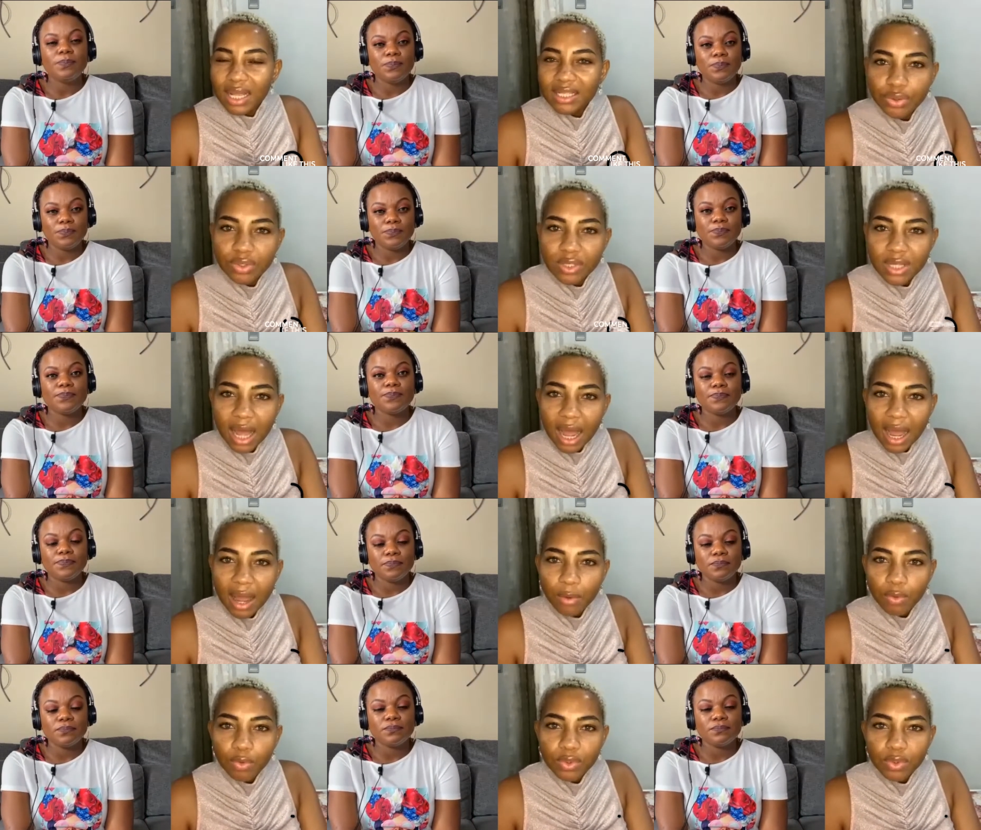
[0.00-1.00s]
Speaker 1: so yeah
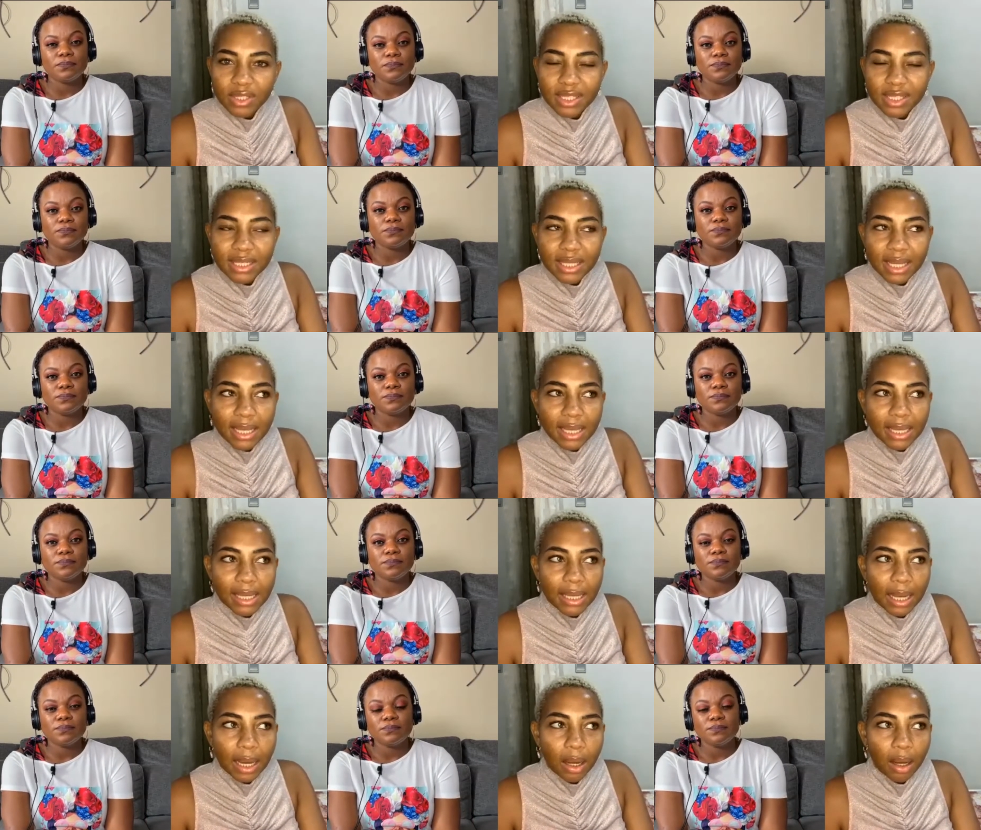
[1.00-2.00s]
those are some of the issues that
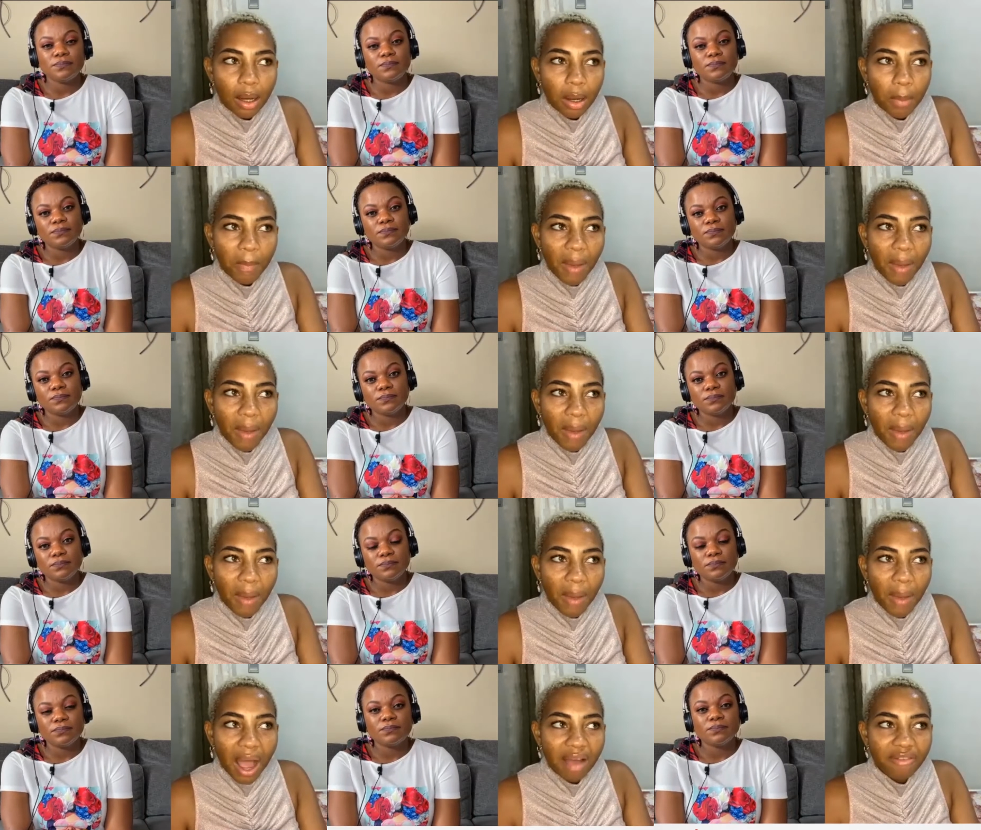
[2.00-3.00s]
i would say
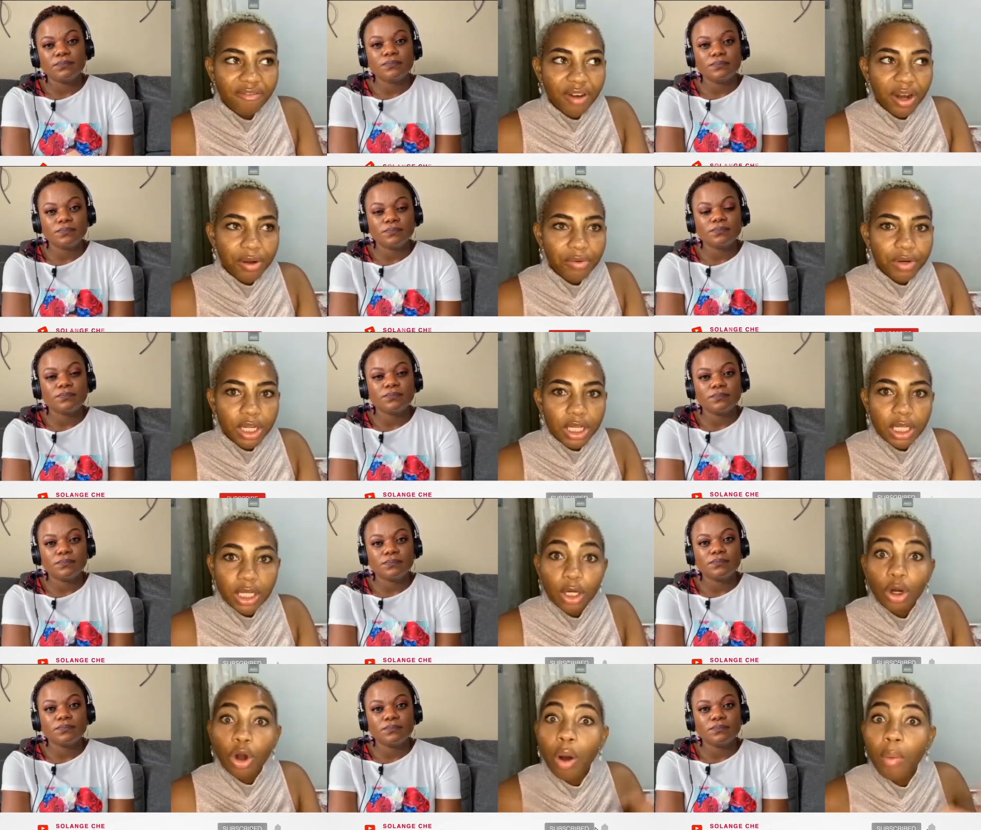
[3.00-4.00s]
um, are
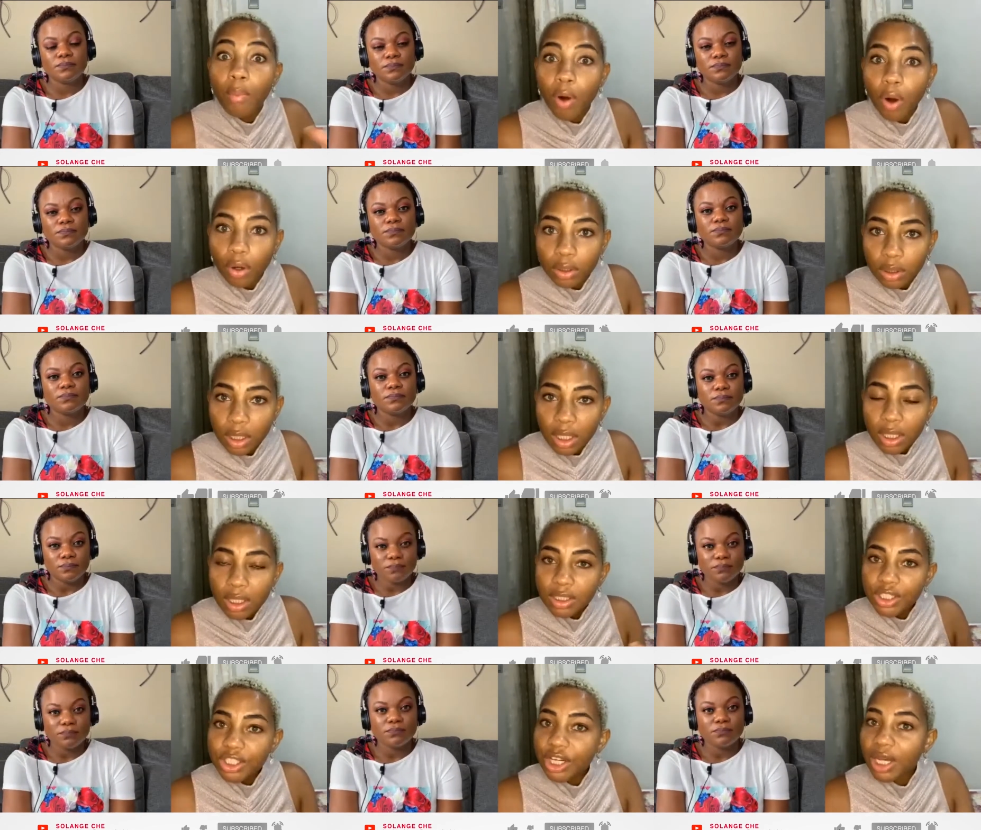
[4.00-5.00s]
very common
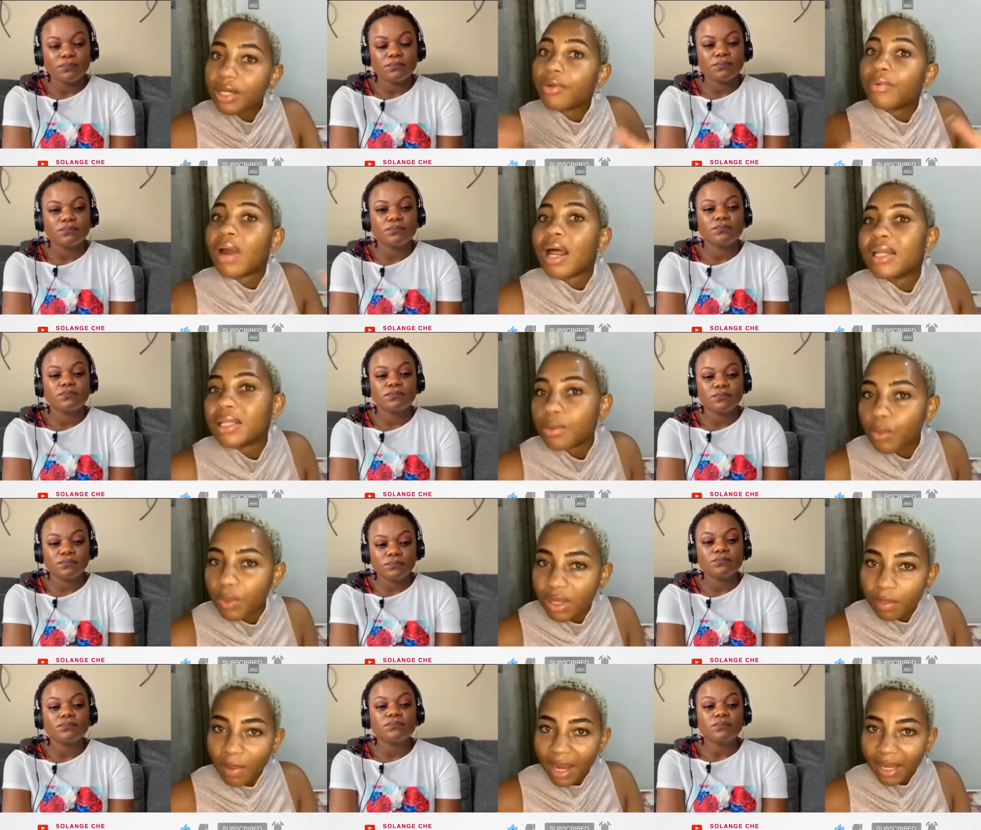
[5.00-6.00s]
generally with
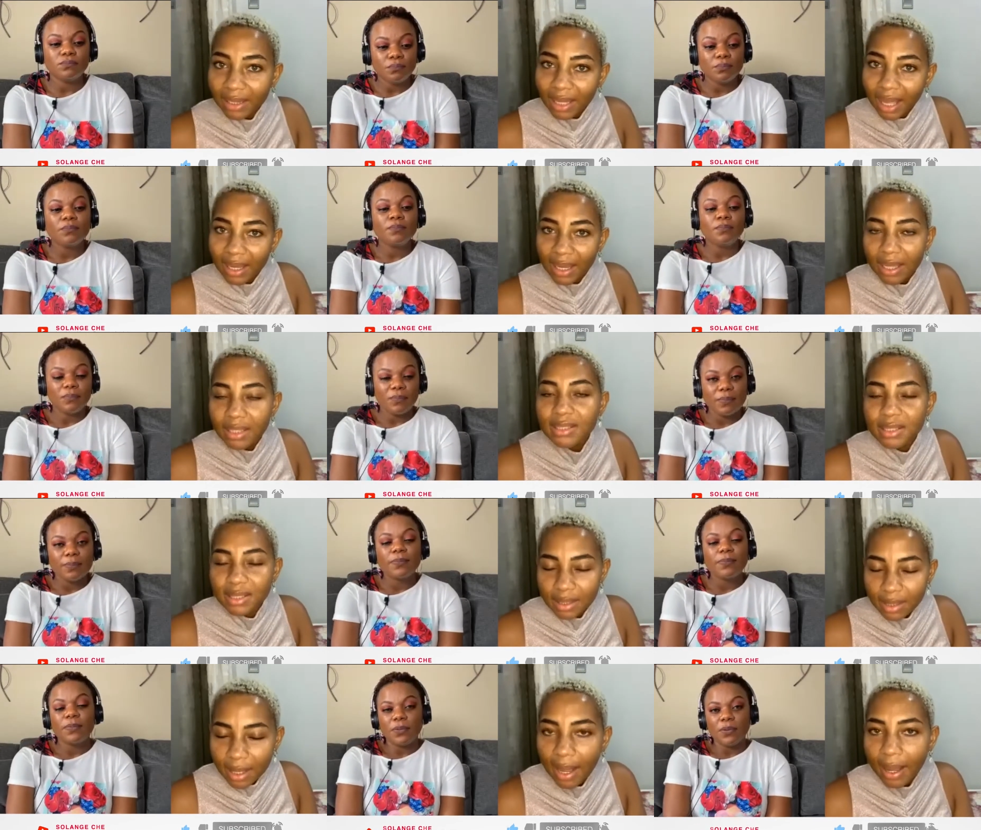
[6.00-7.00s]
my clients
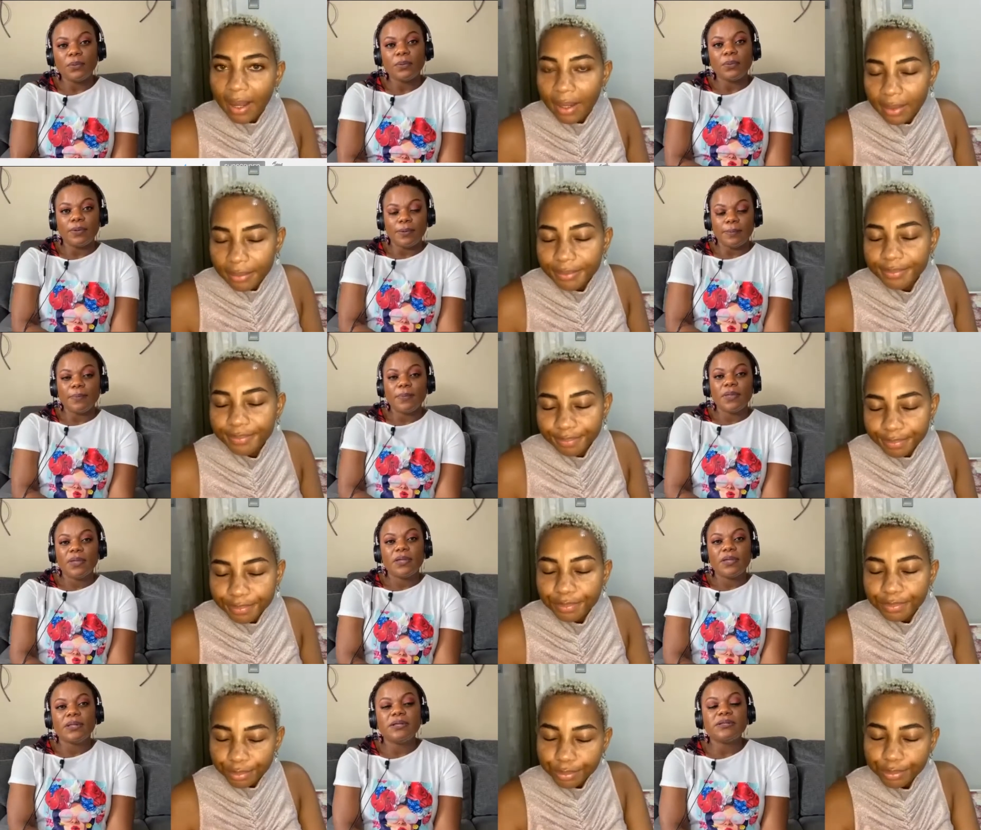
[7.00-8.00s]
yeah
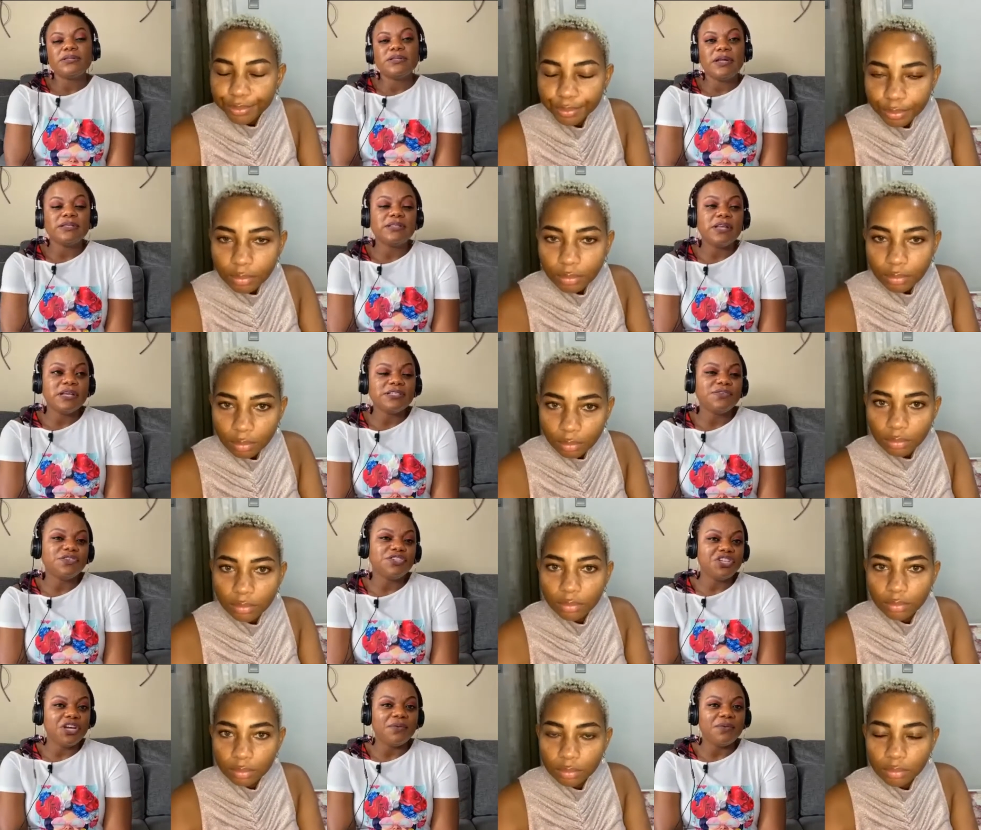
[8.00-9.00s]
that's nice thanks for
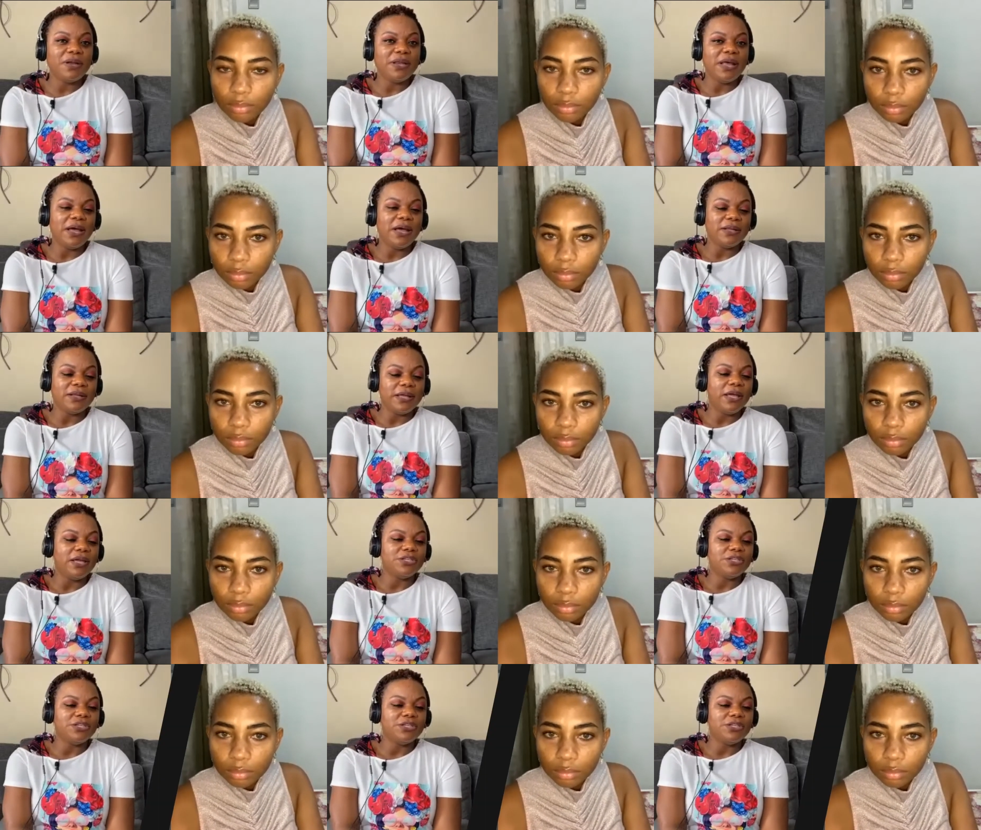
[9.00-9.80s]
Speaker 2: sharing that again